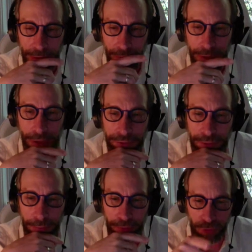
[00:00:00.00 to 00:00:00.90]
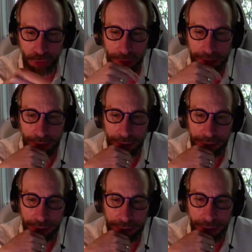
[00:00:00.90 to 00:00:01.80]
The nothing number two, make and
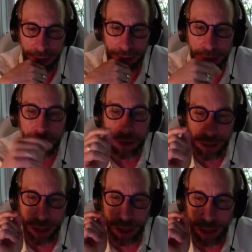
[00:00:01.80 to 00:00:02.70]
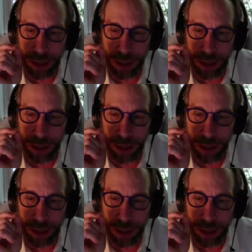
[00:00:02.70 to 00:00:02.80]
click again. Yeah.